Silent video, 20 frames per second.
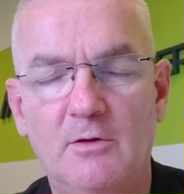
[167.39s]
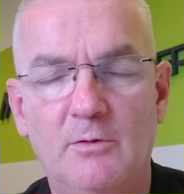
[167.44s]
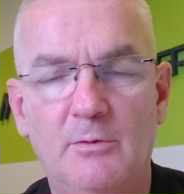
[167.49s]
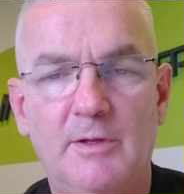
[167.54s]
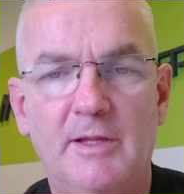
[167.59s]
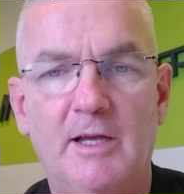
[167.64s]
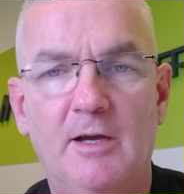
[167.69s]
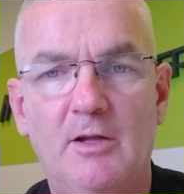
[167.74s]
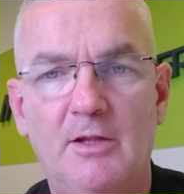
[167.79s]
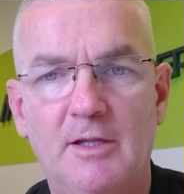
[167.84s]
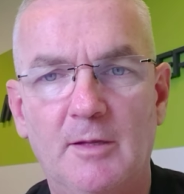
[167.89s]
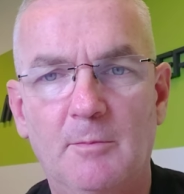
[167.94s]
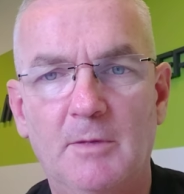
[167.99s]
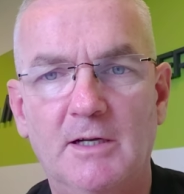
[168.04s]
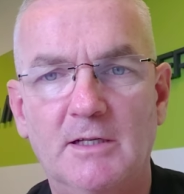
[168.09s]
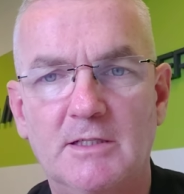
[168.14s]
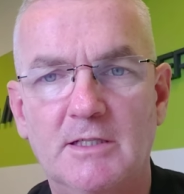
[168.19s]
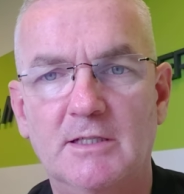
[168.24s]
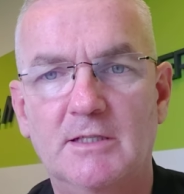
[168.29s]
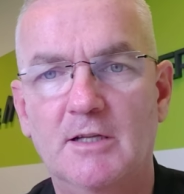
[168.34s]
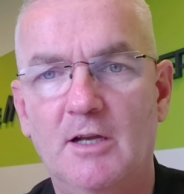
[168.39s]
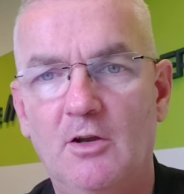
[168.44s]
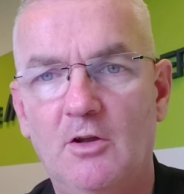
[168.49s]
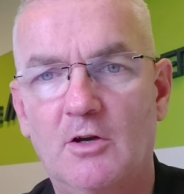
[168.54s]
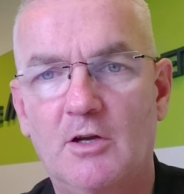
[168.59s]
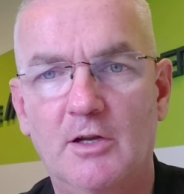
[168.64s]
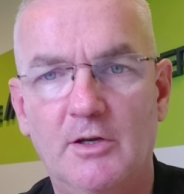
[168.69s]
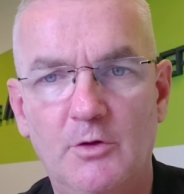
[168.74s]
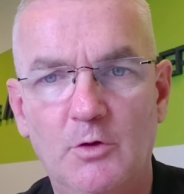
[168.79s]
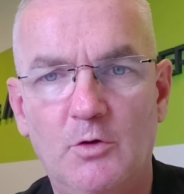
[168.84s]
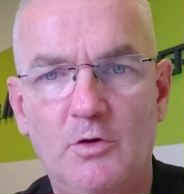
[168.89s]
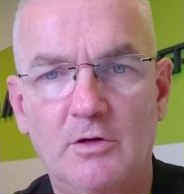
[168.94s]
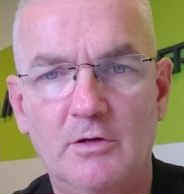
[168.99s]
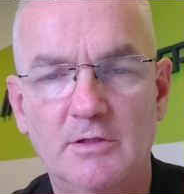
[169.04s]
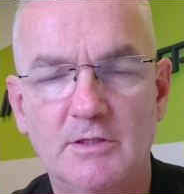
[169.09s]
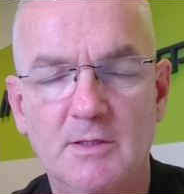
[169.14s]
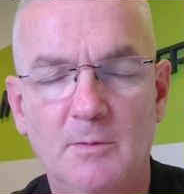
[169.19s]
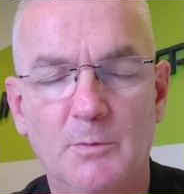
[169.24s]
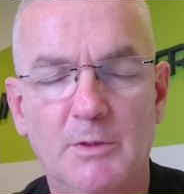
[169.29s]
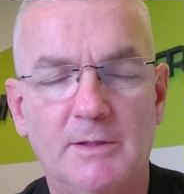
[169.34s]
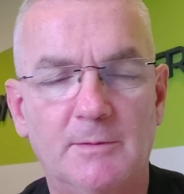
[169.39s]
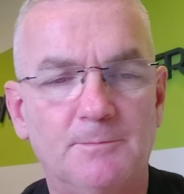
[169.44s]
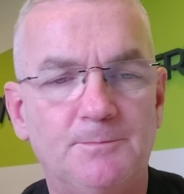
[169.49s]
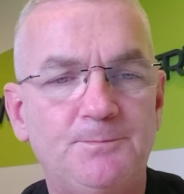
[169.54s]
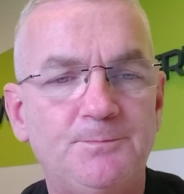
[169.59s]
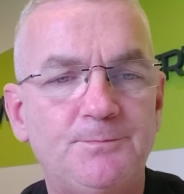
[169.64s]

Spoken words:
or without the ability to lock a door or something.